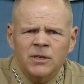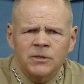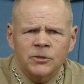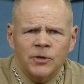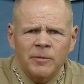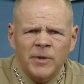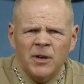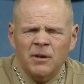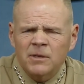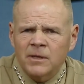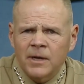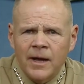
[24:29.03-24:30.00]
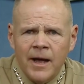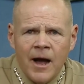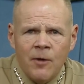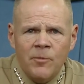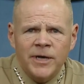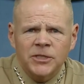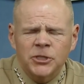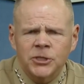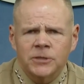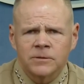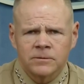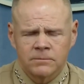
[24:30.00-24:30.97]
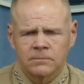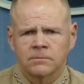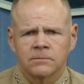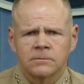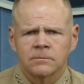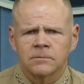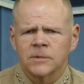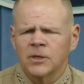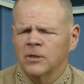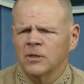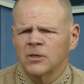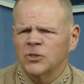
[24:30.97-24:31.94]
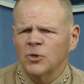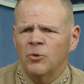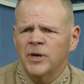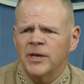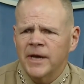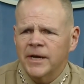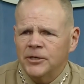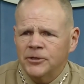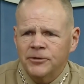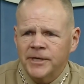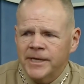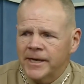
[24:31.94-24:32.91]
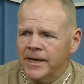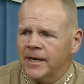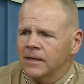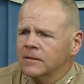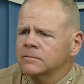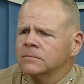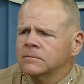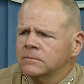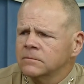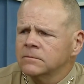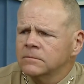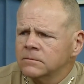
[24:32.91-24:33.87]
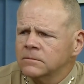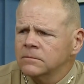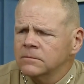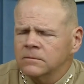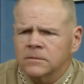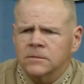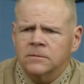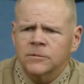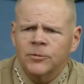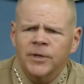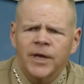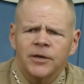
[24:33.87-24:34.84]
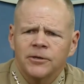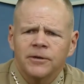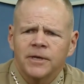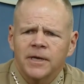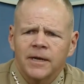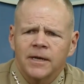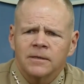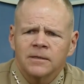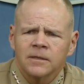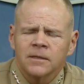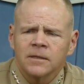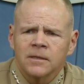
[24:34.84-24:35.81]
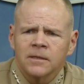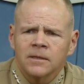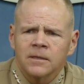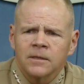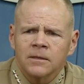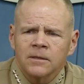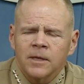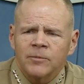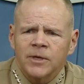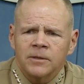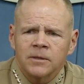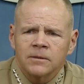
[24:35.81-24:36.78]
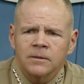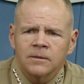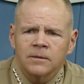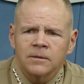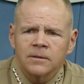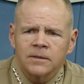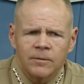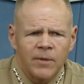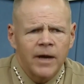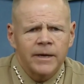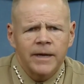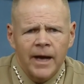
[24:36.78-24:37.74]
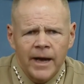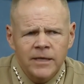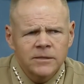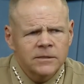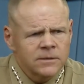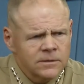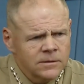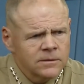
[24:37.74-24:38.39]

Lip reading: So, I mean, how much? So what do you got to do to get in? What do you got to do to get in? I mean, come on, guys.